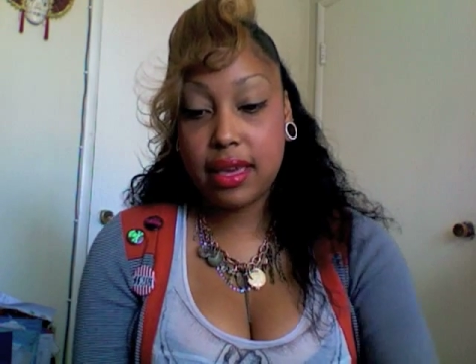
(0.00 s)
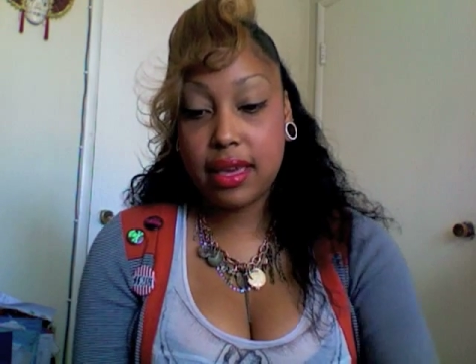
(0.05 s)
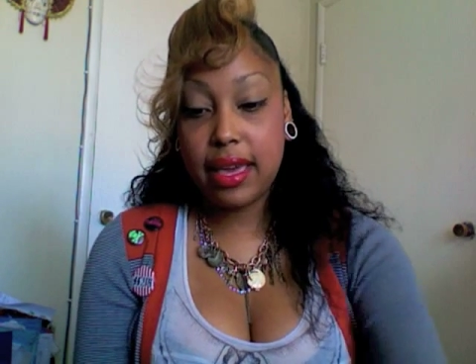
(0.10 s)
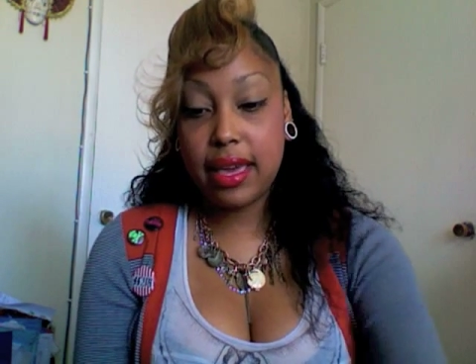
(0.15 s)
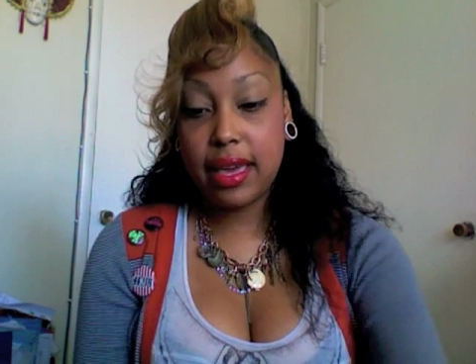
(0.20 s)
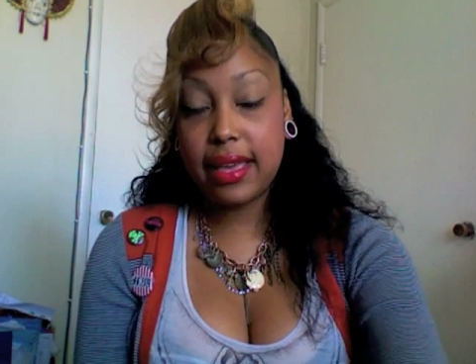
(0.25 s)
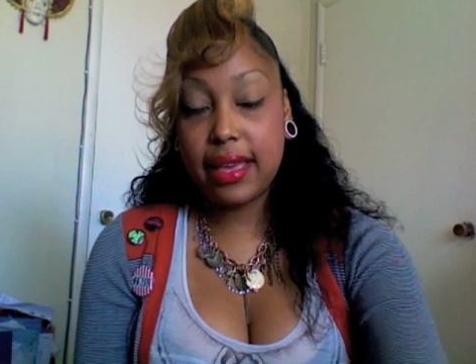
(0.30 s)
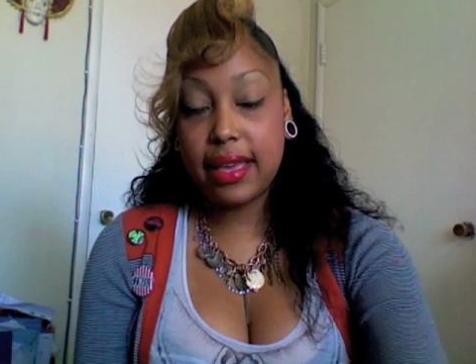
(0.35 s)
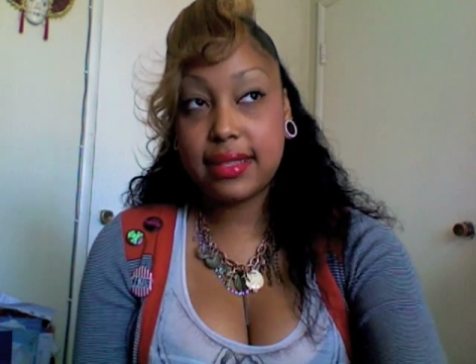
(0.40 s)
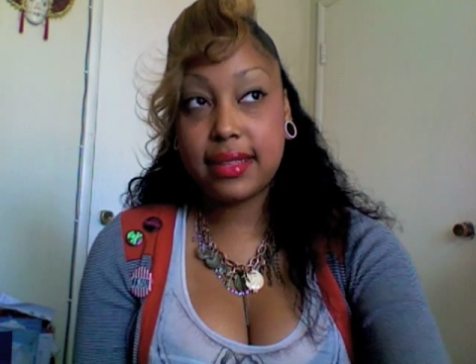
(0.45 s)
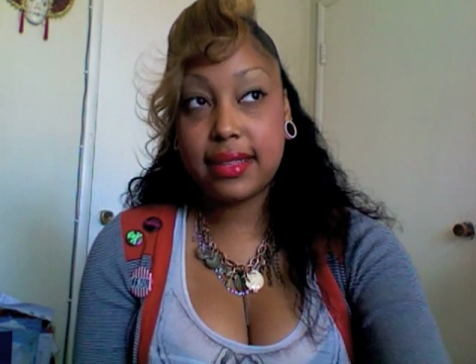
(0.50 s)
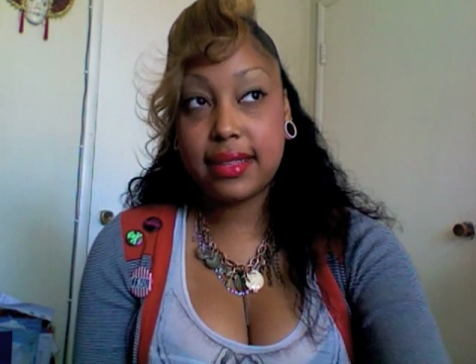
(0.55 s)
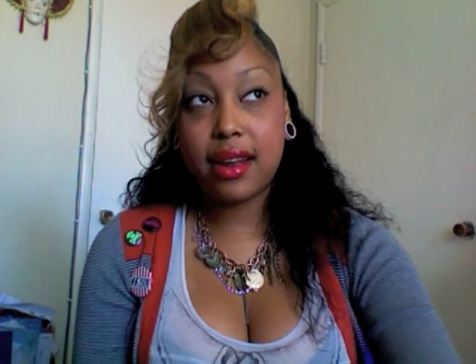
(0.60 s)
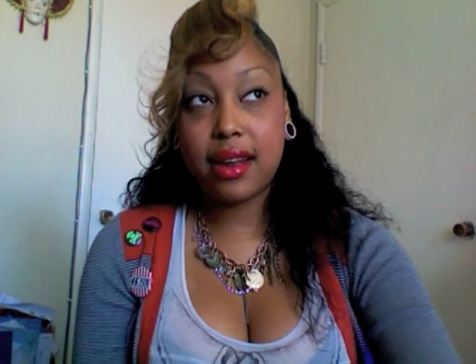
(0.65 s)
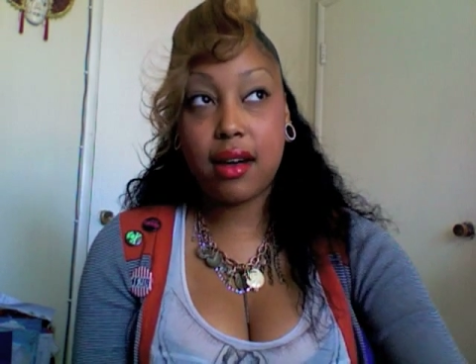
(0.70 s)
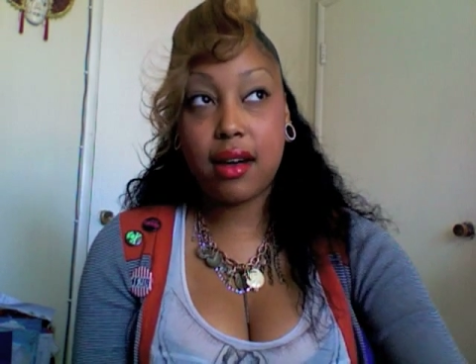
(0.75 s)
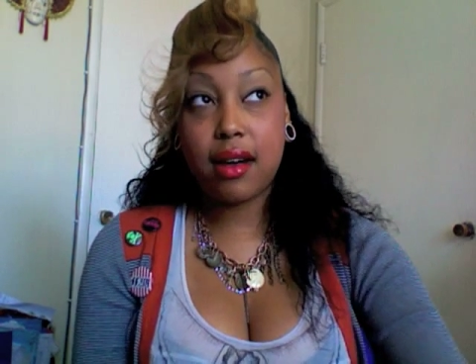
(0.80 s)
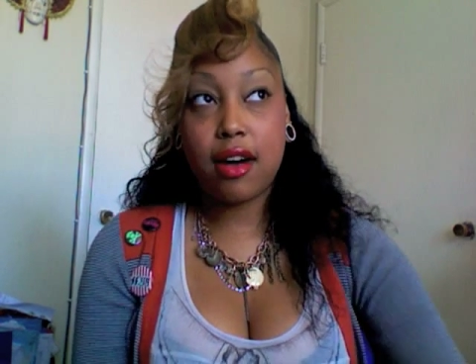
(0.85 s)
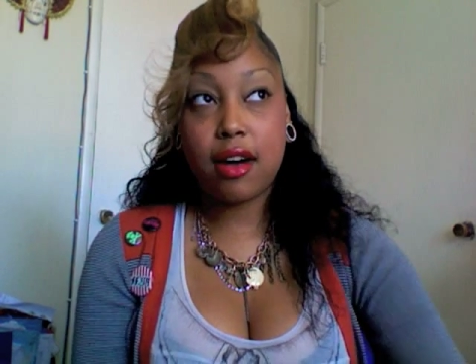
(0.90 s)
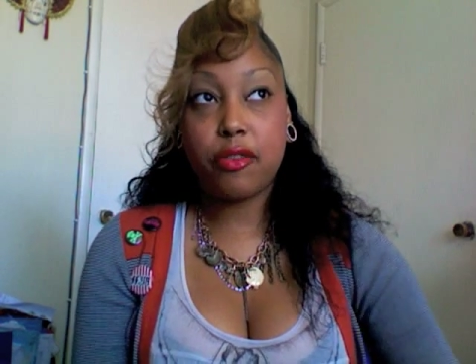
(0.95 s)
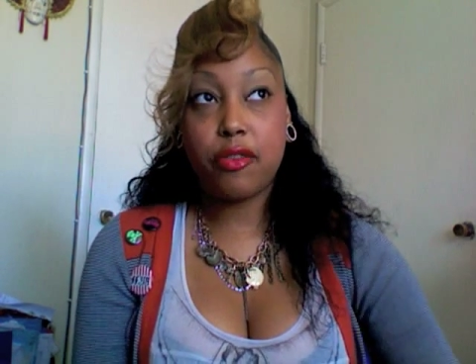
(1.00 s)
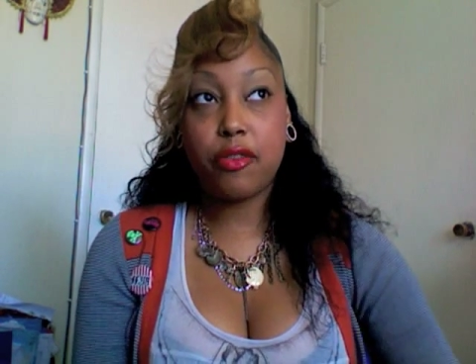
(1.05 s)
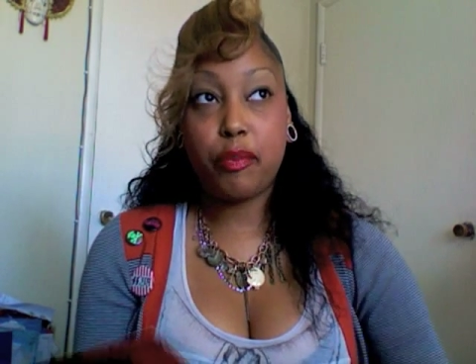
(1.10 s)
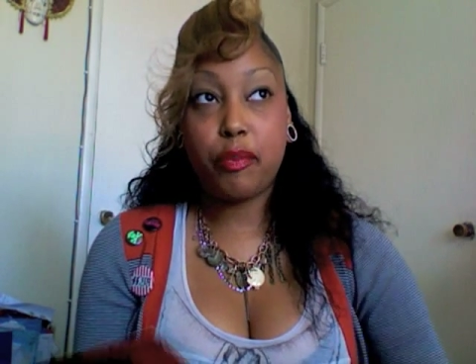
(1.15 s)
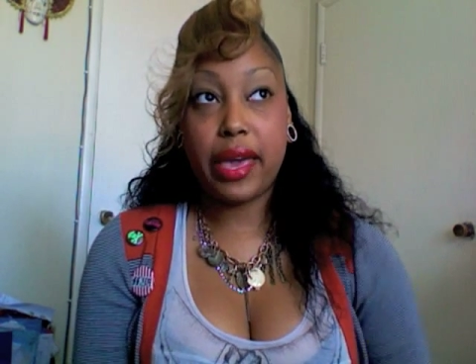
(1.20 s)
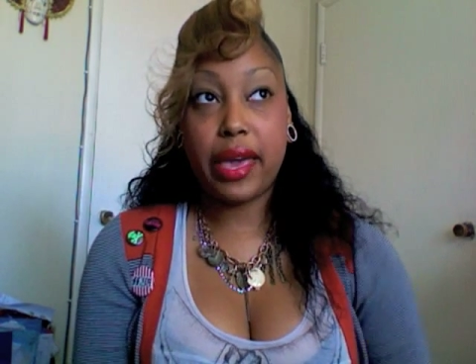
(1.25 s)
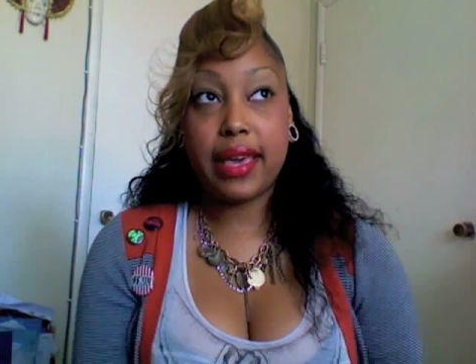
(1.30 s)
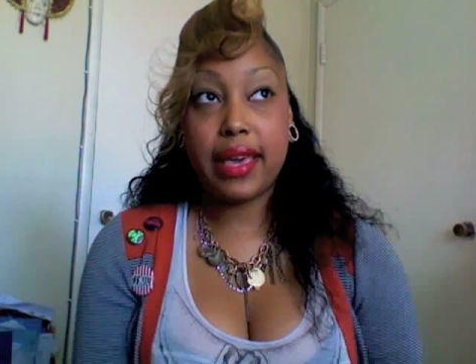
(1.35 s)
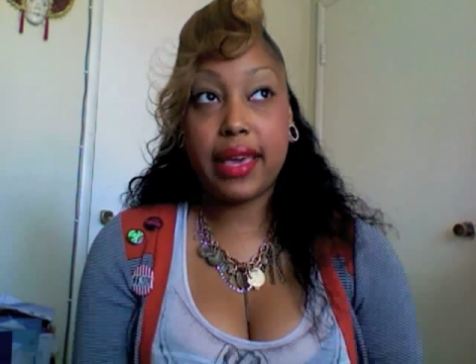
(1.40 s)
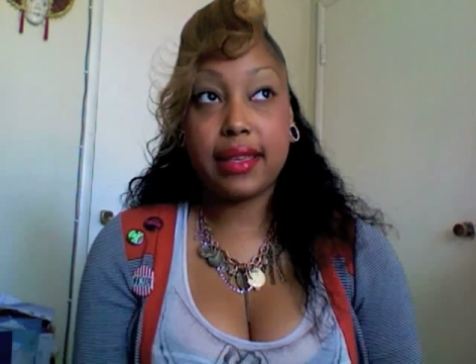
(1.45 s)
It's not off
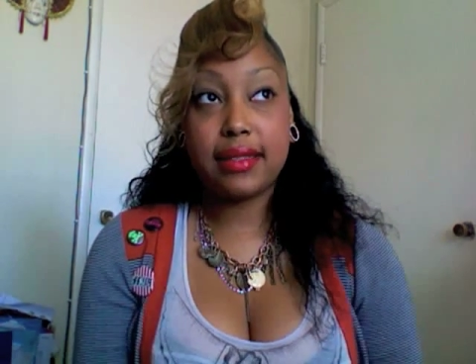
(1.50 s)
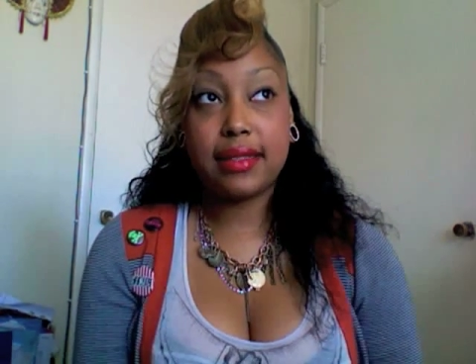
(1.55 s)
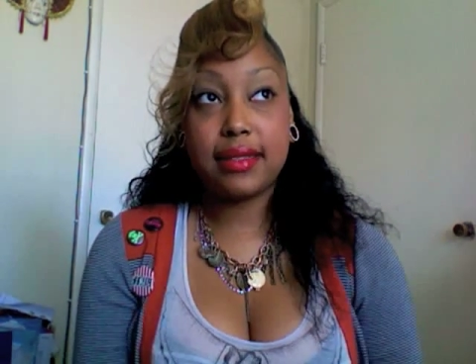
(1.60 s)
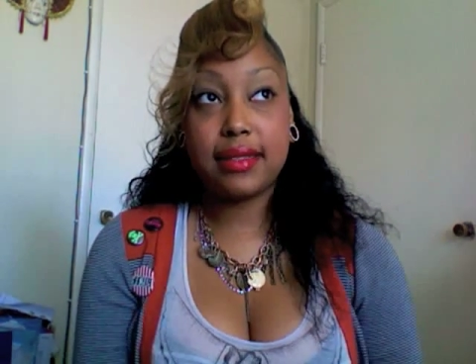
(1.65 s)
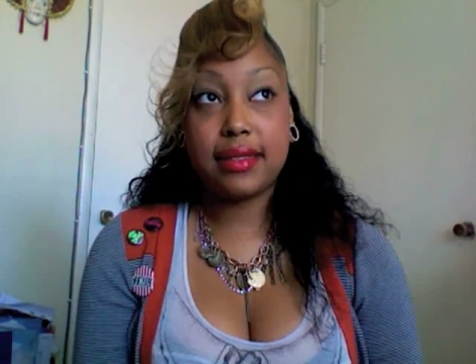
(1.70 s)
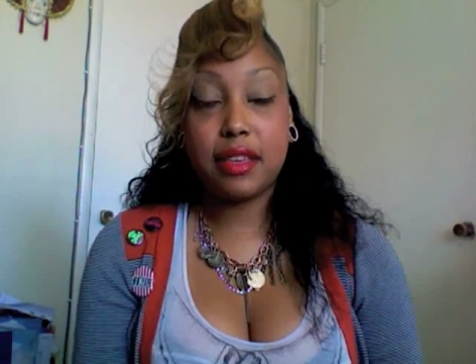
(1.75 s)
base.